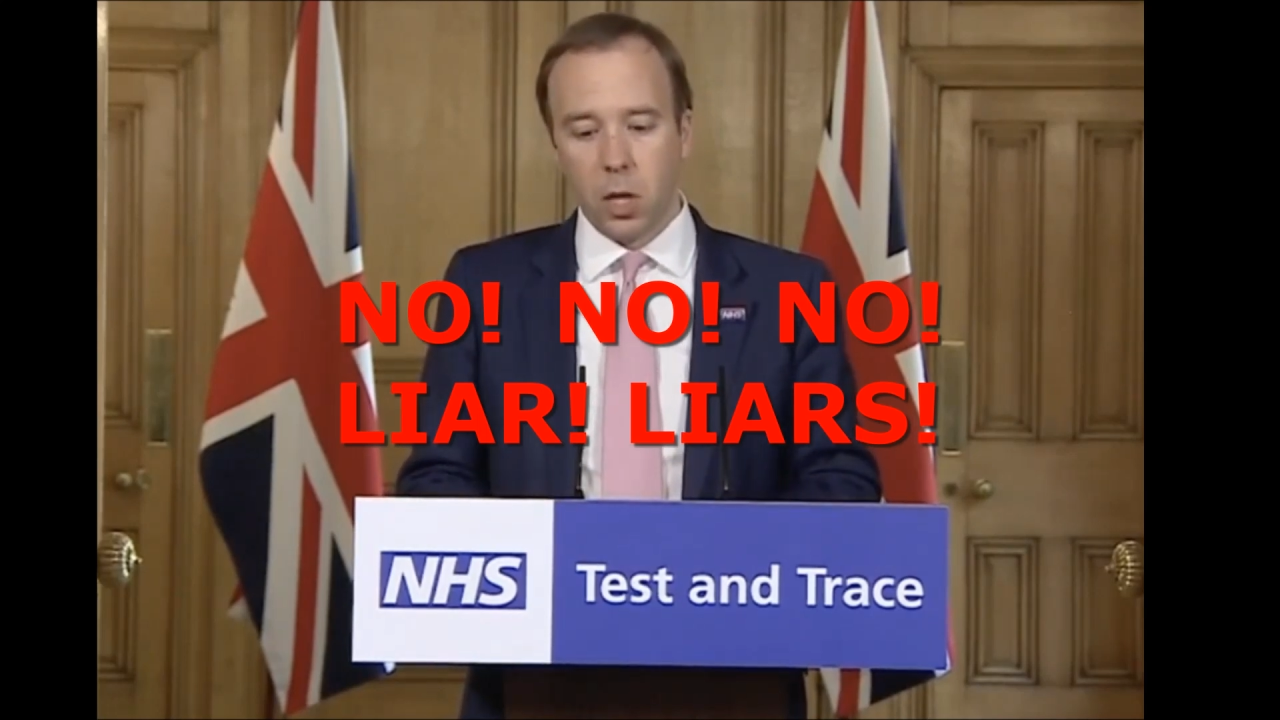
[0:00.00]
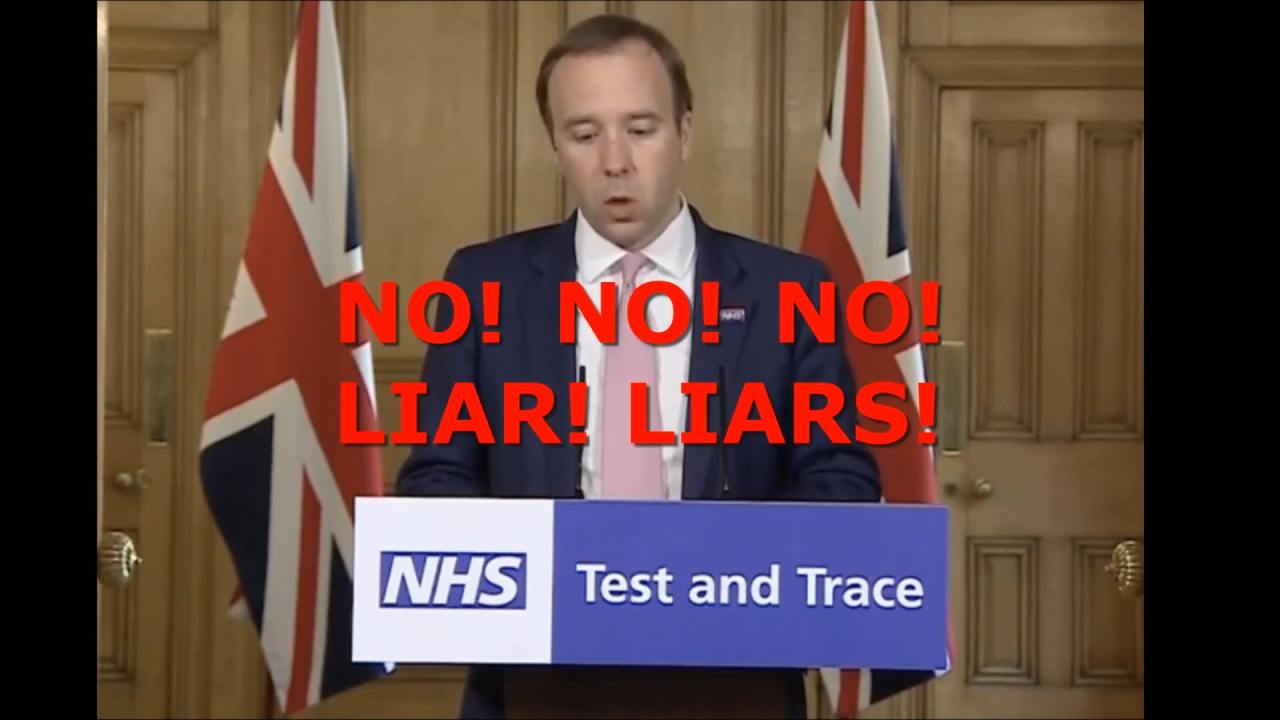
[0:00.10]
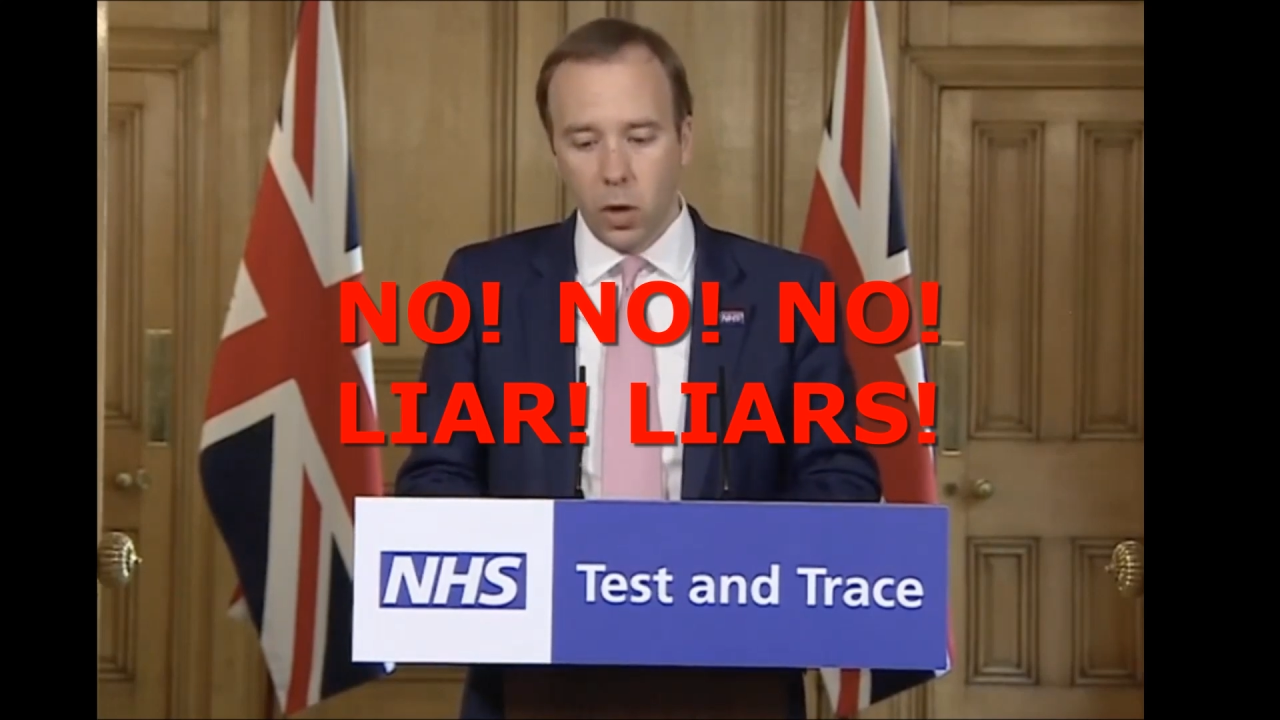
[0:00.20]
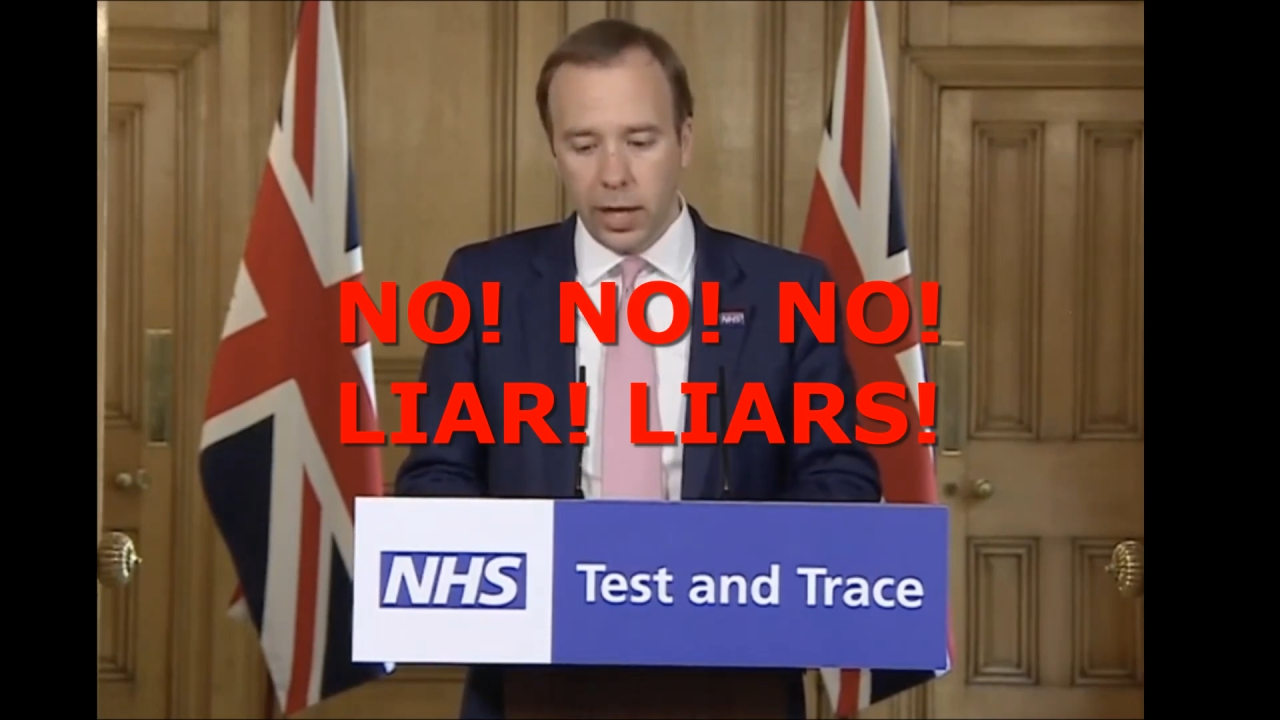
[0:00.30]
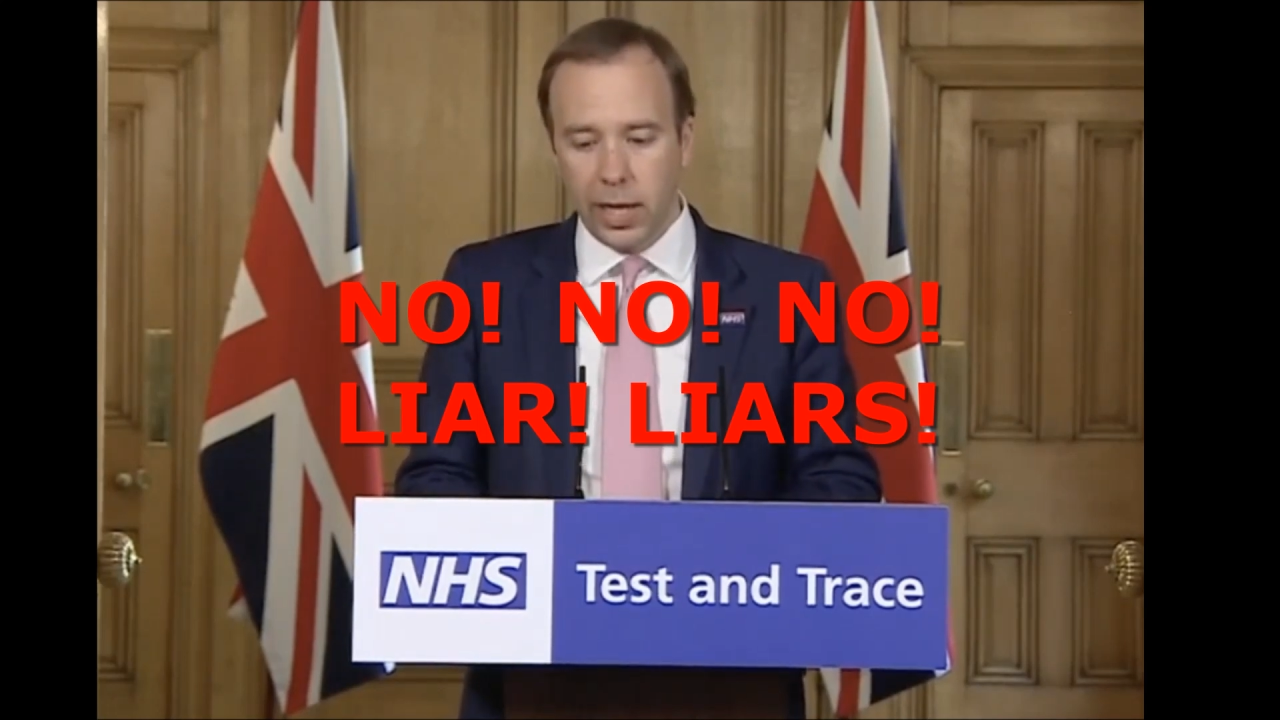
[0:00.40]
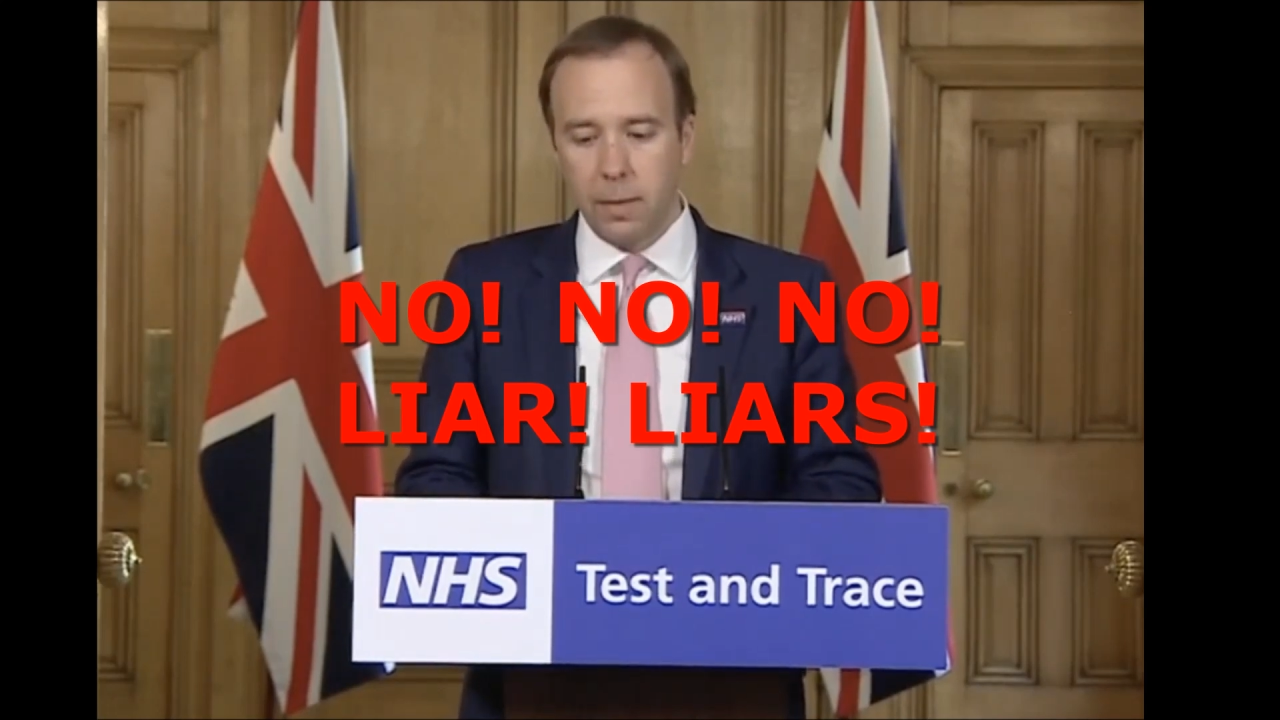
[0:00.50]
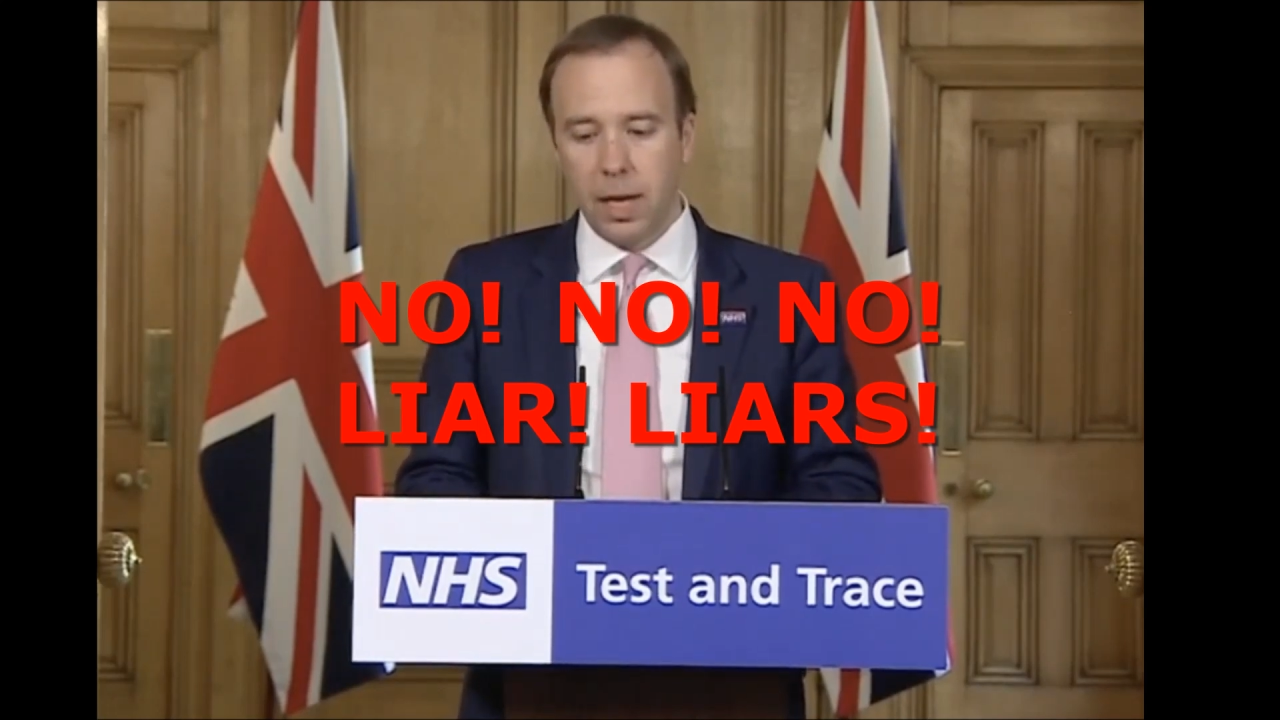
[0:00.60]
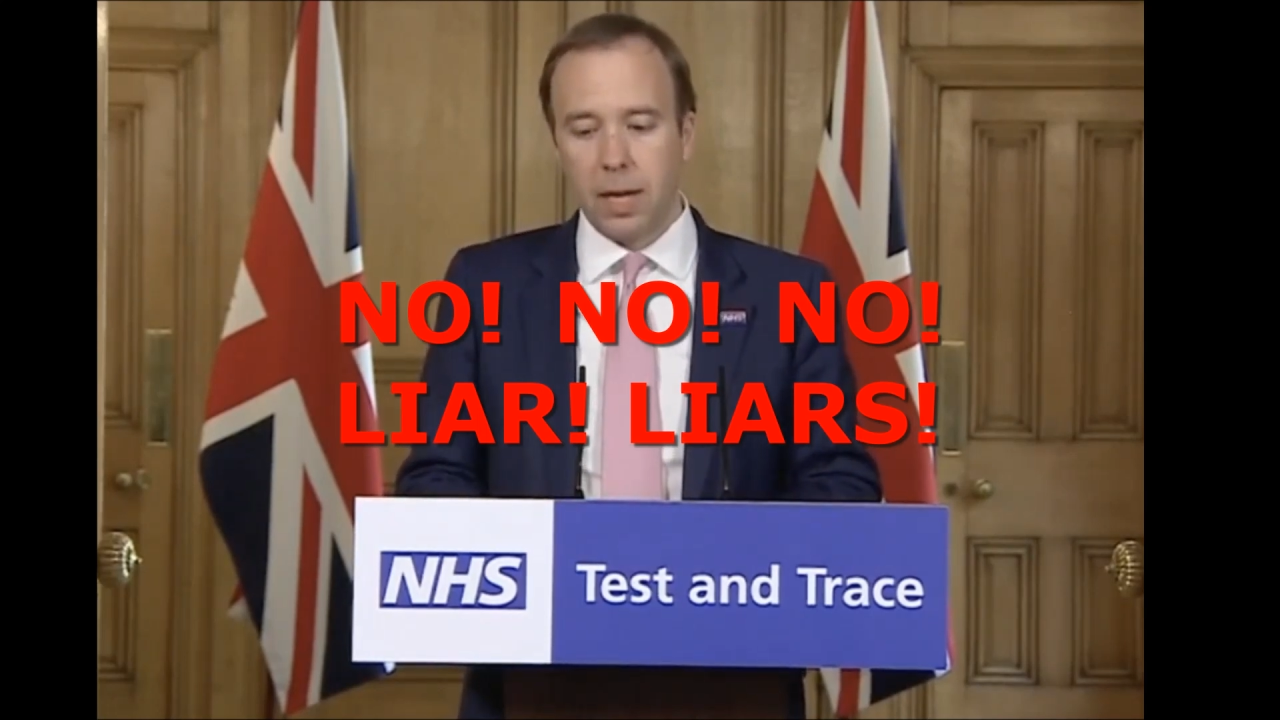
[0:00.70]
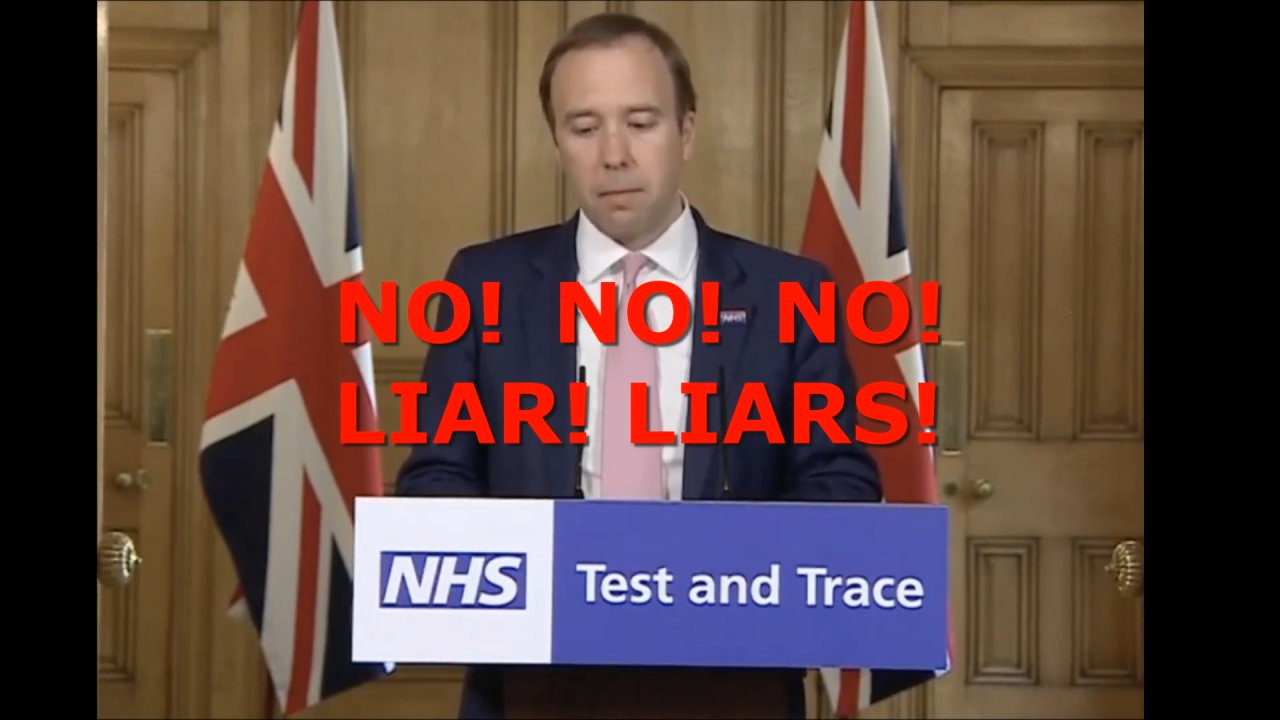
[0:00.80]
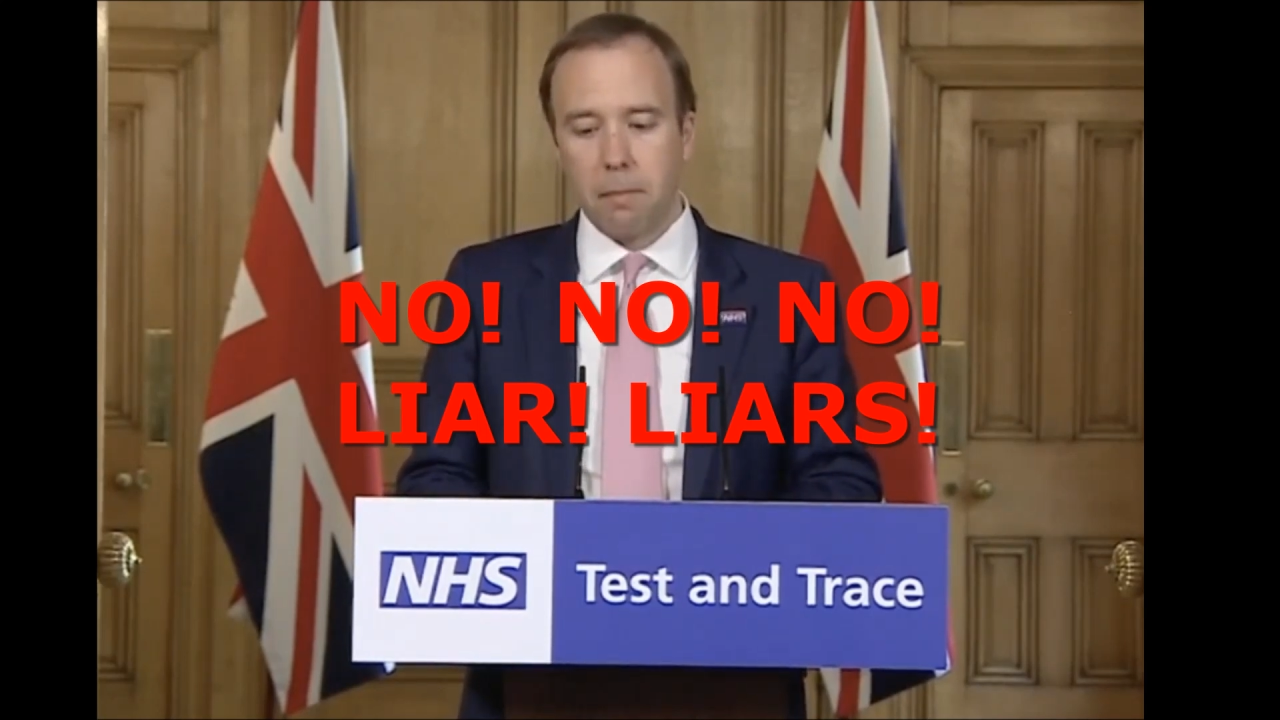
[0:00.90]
quickly make it